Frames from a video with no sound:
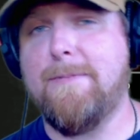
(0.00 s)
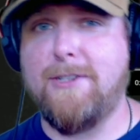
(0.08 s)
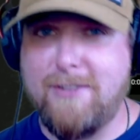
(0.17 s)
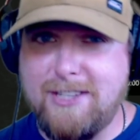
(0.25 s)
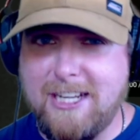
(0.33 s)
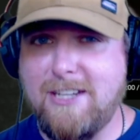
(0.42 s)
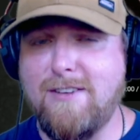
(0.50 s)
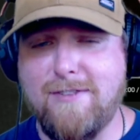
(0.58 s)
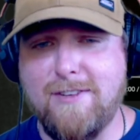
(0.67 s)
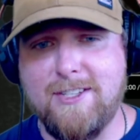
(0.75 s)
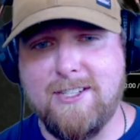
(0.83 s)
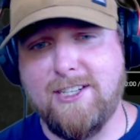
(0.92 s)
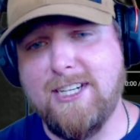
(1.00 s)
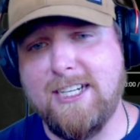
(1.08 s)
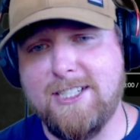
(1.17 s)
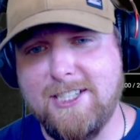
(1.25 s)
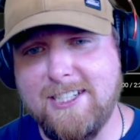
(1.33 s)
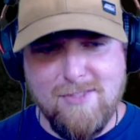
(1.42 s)
So thank you for the
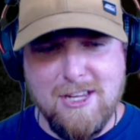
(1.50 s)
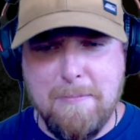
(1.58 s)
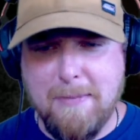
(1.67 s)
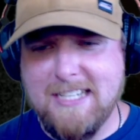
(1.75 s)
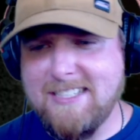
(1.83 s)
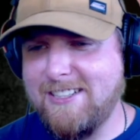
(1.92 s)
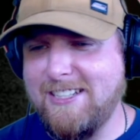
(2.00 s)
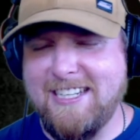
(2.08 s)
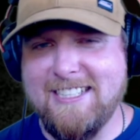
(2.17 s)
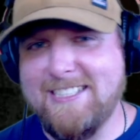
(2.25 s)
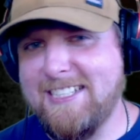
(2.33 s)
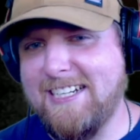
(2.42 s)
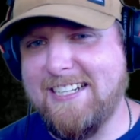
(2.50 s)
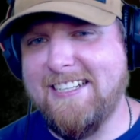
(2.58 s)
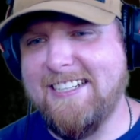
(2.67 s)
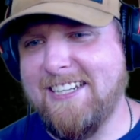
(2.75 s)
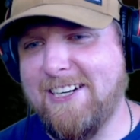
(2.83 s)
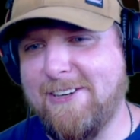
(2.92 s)
suggestion. Basically, he said,
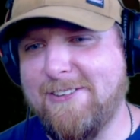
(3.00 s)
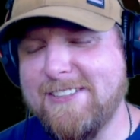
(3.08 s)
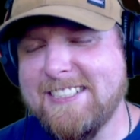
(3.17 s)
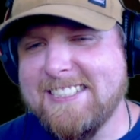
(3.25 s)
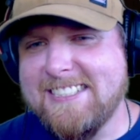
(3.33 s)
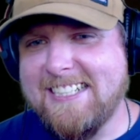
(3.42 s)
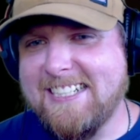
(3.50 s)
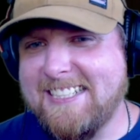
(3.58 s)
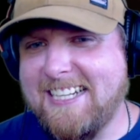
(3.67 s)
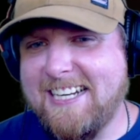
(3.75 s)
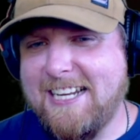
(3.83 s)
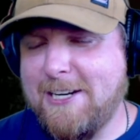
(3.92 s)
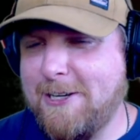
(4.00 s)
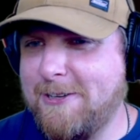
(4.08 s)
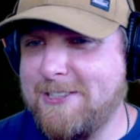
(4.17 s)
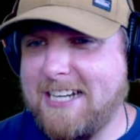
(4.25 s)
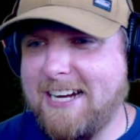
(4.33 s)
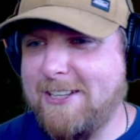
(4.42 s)
you know, that he
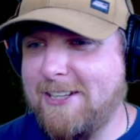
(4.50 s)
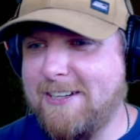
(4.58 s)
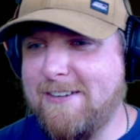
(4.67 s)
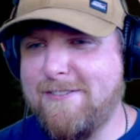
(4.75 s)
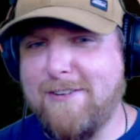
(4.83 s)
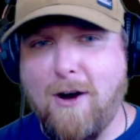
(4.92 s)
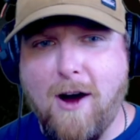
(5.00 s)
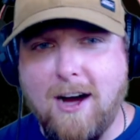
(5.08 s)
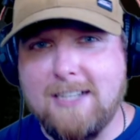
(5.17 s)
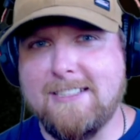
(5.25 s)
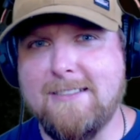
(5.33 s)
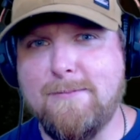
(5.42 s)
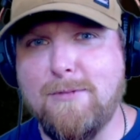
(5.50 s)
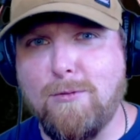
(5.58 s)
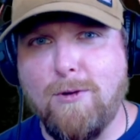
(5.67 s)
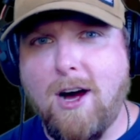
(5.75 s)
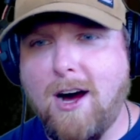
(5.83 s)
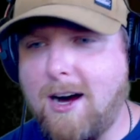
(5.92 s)
knows I love awesome,
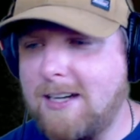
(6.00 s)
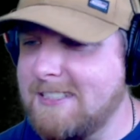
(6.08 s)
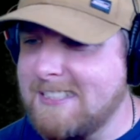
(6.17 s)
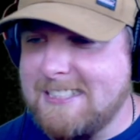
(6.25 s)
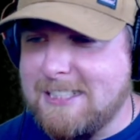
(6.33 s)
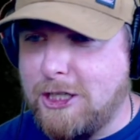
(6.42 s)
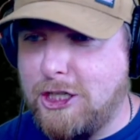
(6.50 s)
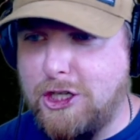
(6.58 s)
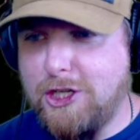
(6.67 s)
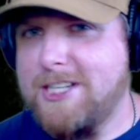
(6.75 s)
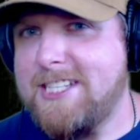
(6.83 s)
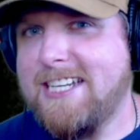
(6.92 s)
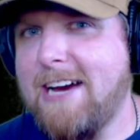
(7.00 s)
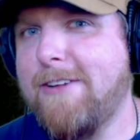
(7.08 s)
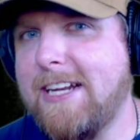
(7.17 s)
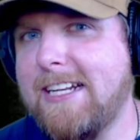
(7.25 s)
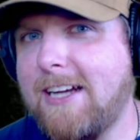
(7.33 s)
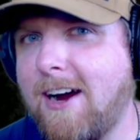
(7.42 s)
raw, good
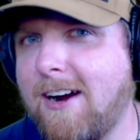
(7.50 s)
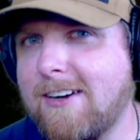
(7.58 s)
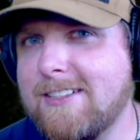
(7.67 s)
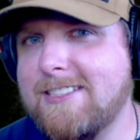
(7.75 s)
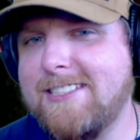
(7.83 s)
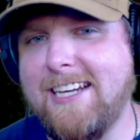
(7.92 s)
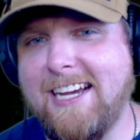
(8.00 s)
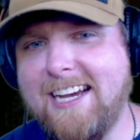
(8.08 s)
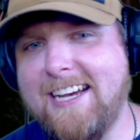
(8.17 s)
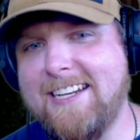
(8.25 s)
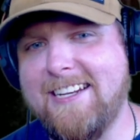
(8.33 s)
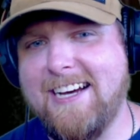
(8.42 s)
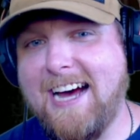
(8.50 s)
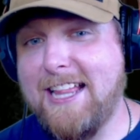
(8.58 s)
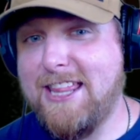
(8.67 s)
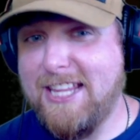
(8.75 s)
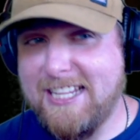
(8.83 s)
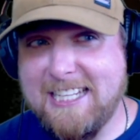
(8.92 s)
sounding cars. And I
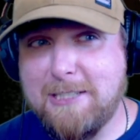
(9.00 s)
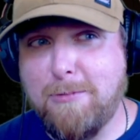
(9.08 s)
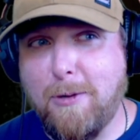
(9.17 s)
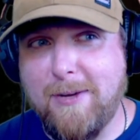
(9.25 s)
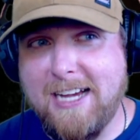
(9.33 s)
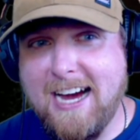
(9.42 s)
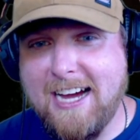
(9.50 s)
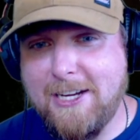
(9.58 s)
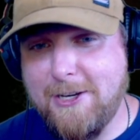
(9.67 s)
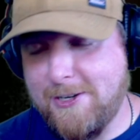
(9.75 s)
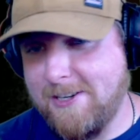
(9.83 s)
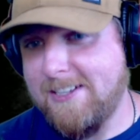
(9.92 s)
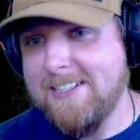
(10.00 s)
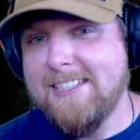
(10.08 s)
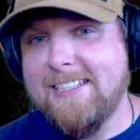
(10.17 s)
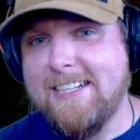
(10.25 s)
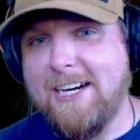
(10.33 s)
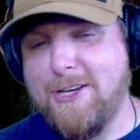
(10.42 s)
think that's what we got here.
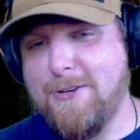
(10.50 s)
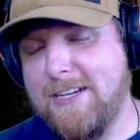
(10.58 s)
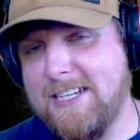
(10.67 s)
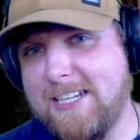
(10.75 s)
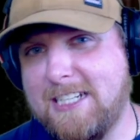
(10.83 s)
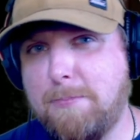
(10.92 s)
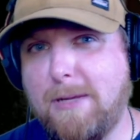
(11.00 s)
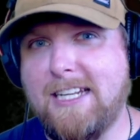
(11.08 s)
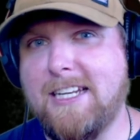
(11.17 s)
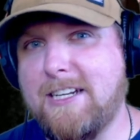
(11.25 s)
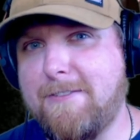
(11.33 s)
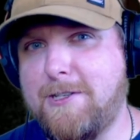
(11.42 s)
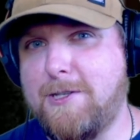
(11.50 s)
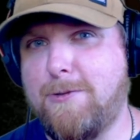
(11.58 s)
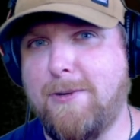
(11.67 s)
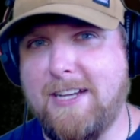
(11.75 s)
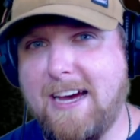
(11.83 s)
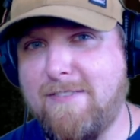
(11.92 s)
You can explain the difference
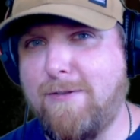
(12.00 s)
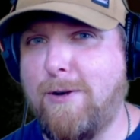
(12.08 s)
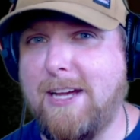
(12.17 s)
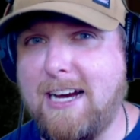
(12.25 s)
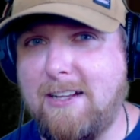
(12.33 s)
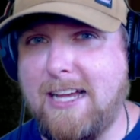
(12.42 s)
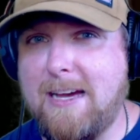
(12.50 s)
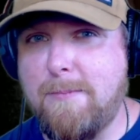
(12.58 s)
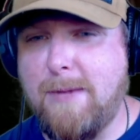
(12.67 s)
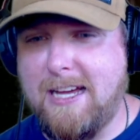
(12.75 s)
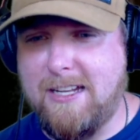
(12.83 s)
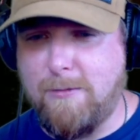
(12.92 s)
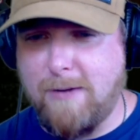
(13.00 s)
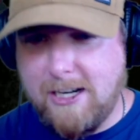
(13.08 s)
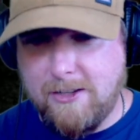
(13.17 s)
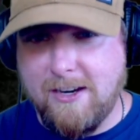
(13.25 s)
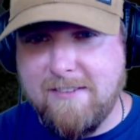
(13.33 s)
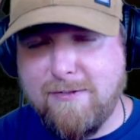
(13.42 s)
between the F40 LM and the
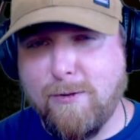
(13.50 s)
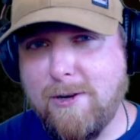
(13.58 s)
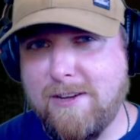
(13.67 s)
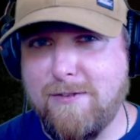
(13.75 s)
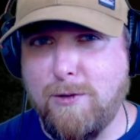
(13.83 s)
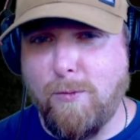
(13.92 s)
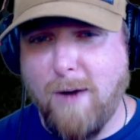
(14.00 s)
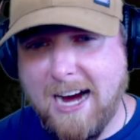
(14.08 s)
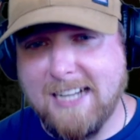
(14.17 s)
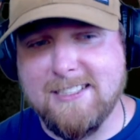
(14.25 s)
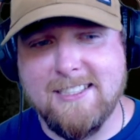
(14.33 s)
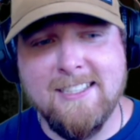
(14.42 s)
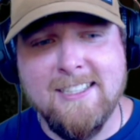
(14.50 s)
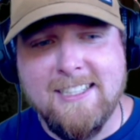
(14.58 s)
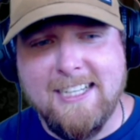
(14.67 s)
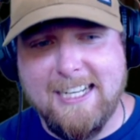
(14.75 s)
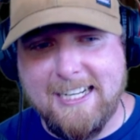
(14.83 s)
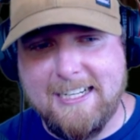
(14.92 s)
regular F40 if you want
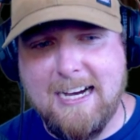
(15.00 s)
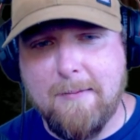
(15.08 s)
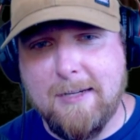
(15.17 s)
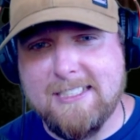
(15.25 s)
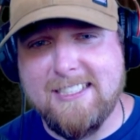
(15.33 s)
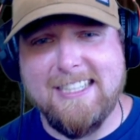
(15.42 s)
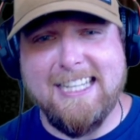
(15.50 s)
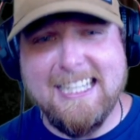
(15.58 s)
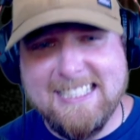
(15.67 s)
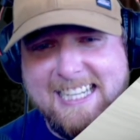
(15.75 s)
in the comments. Let's